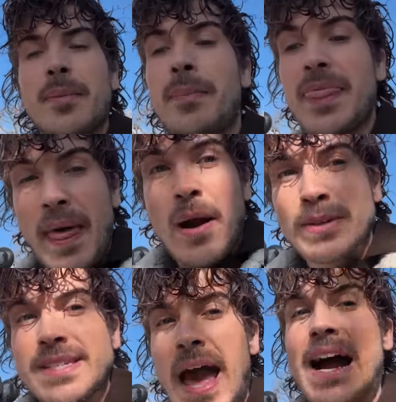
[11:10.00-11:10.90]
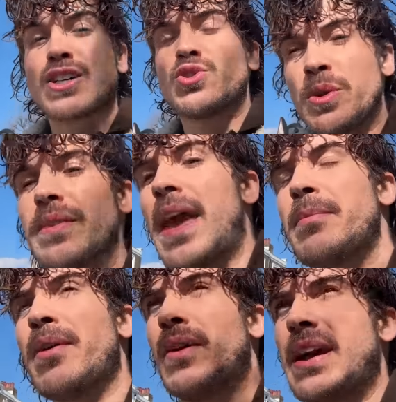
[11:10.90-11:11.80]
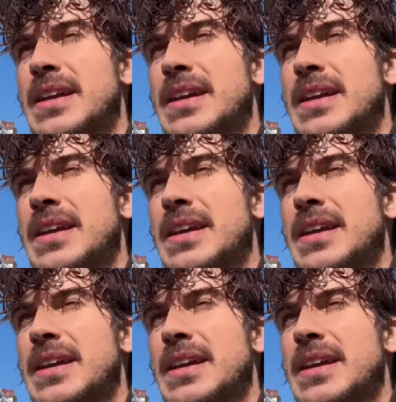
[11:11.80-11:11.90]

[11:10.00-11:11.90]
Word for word: but that was the actual name of it.